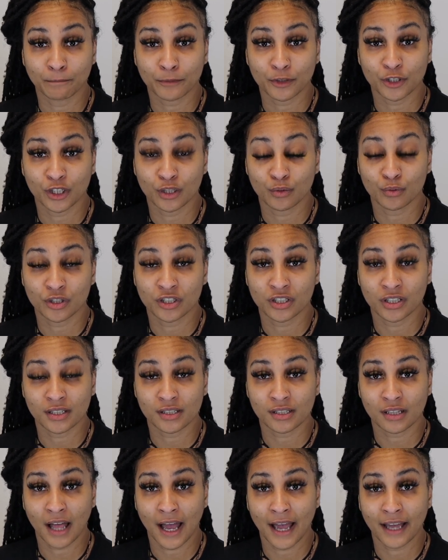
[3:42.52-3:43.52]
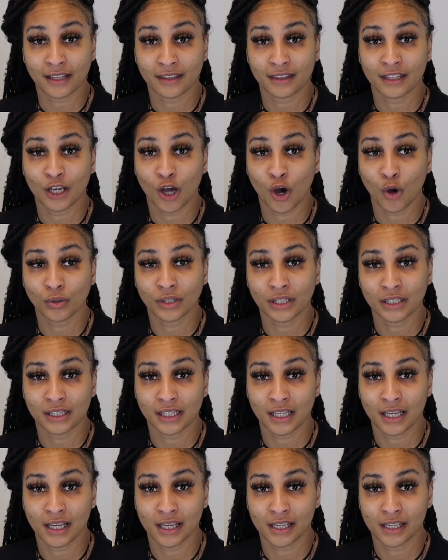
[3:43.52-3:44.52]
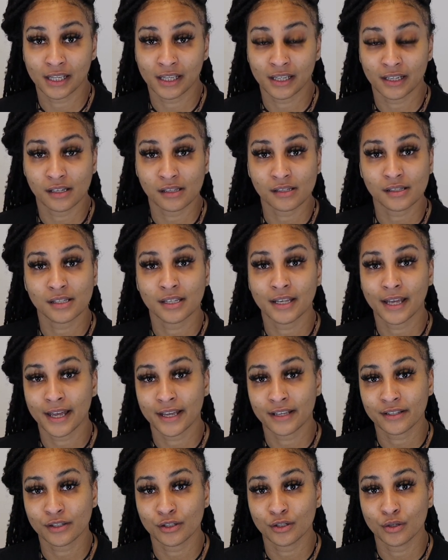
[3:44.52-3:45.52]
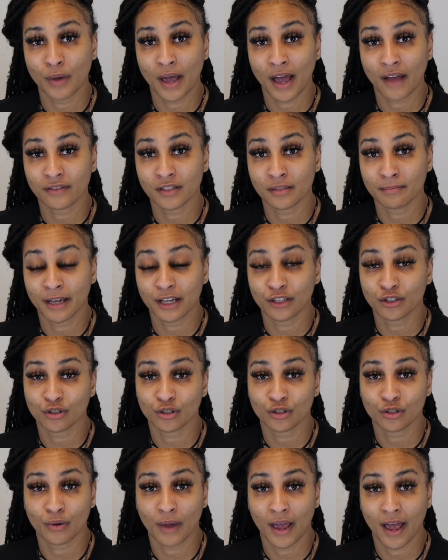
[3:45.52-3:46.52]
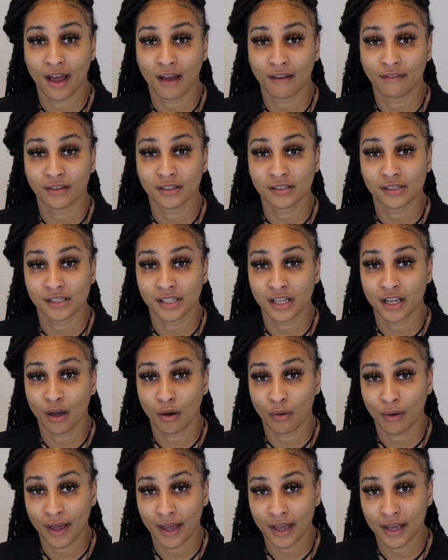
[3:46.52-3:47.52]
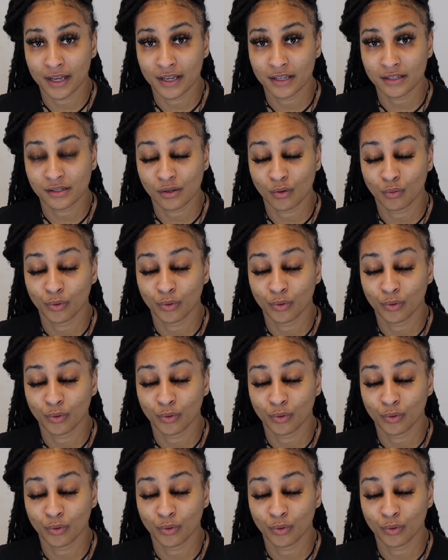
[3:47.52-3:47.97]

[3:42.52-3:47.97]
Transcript: She was just like, the only thing is, yes, you have to make sure you have COAs,